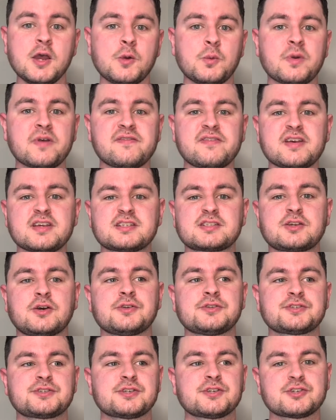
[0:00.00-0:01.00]
with his
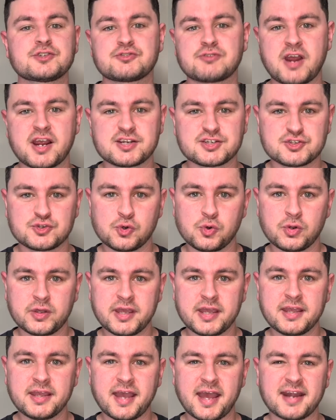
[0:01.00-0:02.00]
constant trash
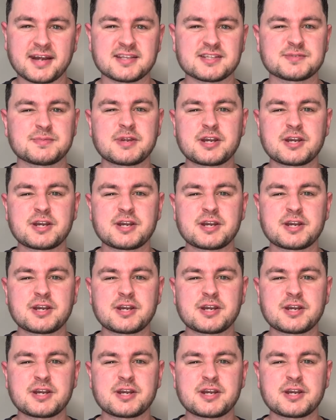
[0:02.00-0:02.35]
talking and his